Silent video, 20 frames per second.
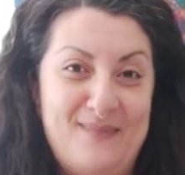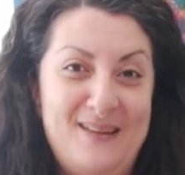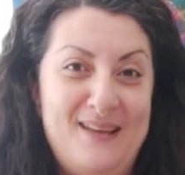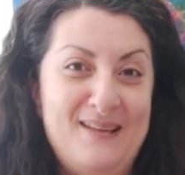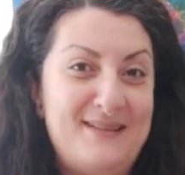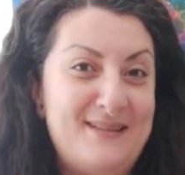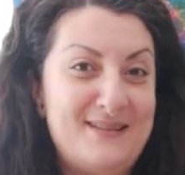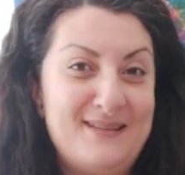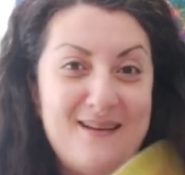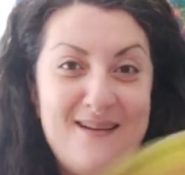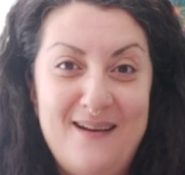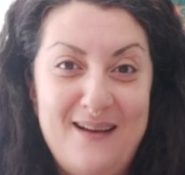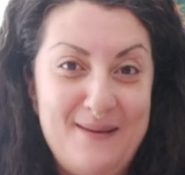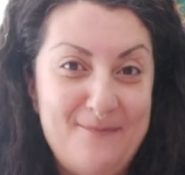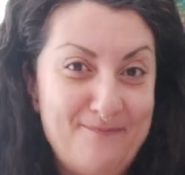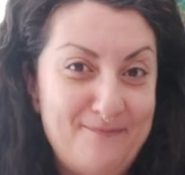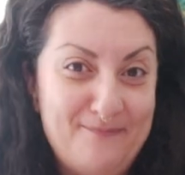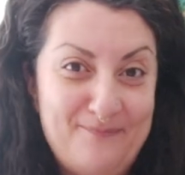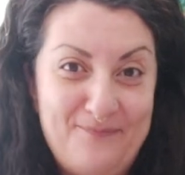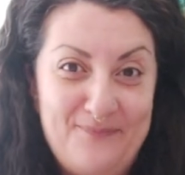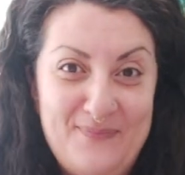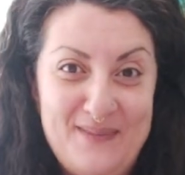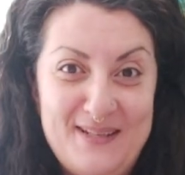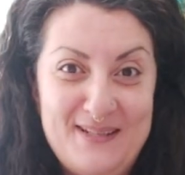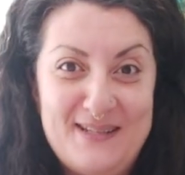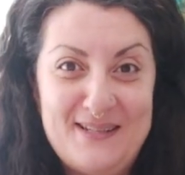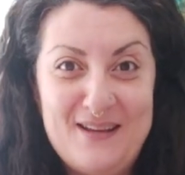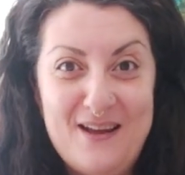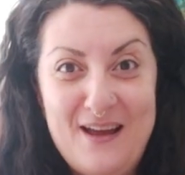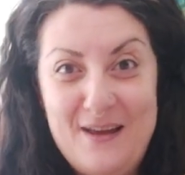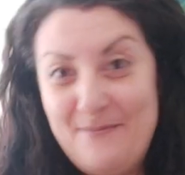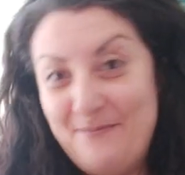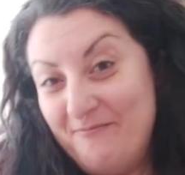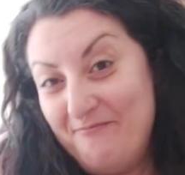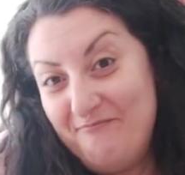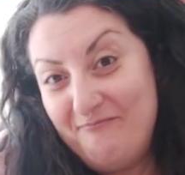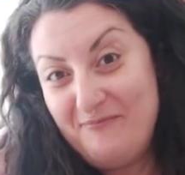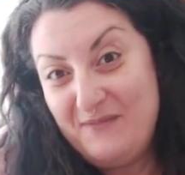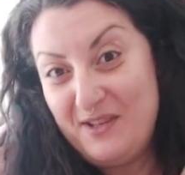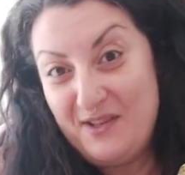It's time. It's
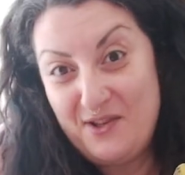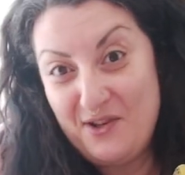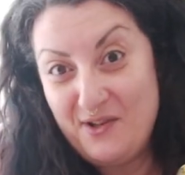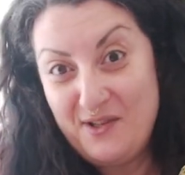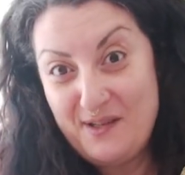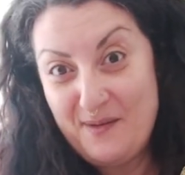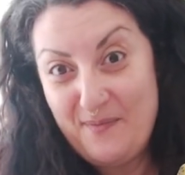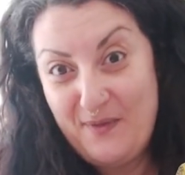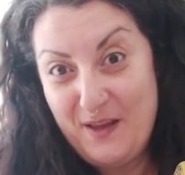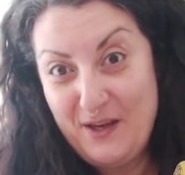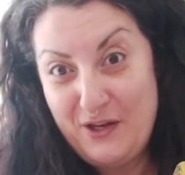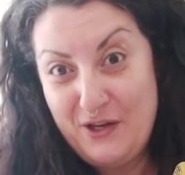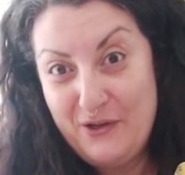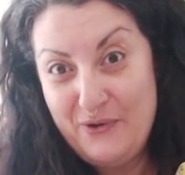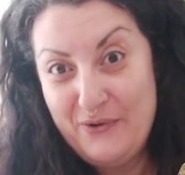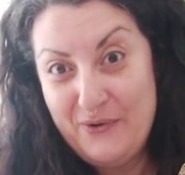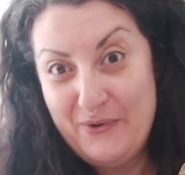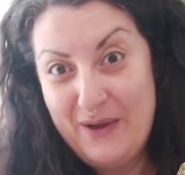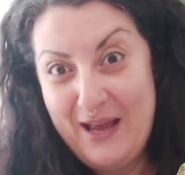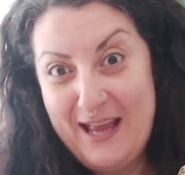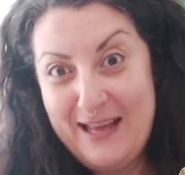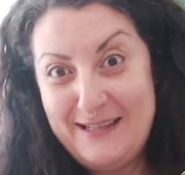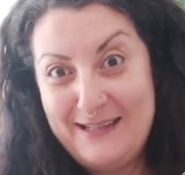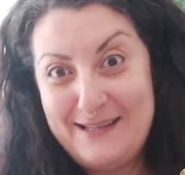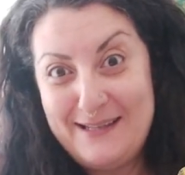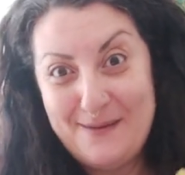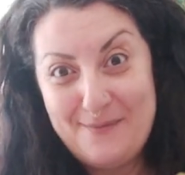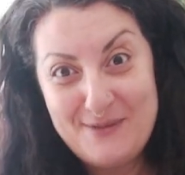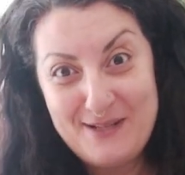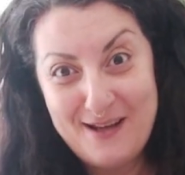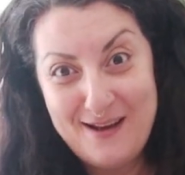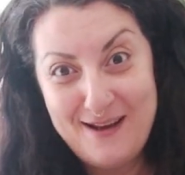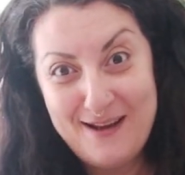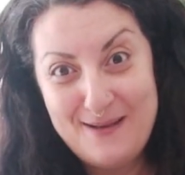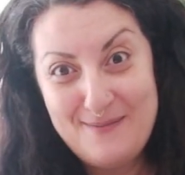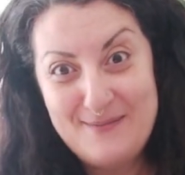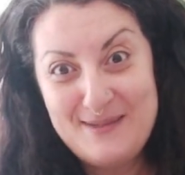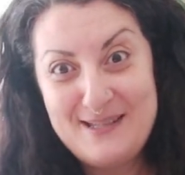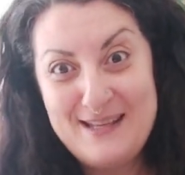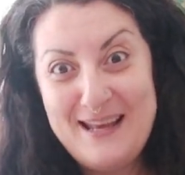time to start something new. And
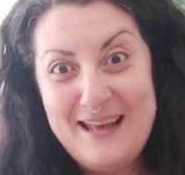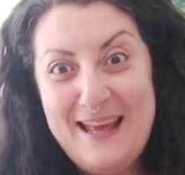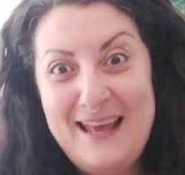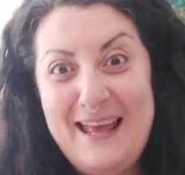sometimes